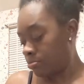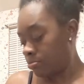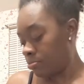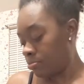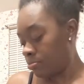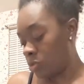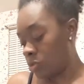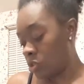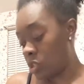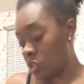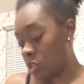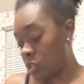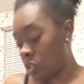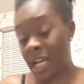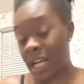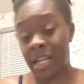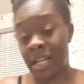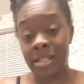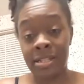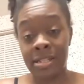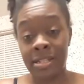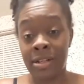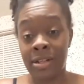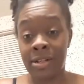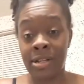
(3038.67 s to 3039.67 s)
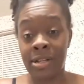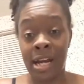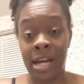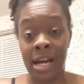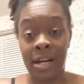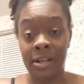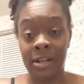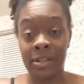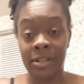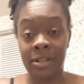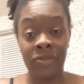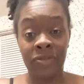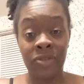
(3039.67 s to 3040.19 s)
So I can tell
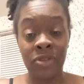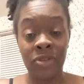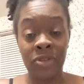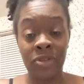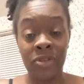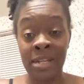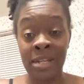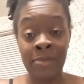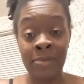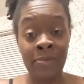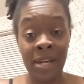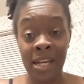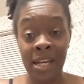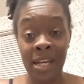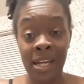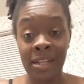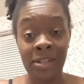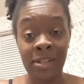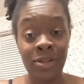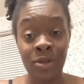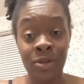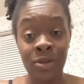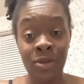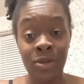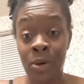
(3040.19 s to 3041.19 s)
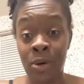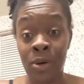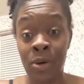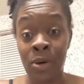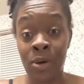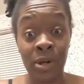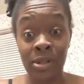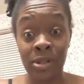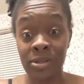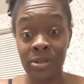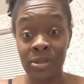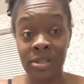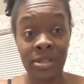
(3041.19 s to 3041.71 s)
y'all, if you see me, you know it
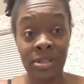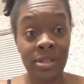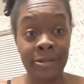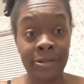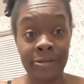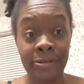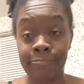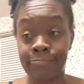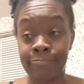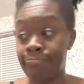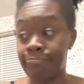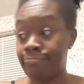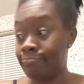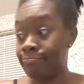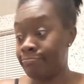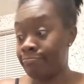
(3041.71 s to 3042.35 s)
works.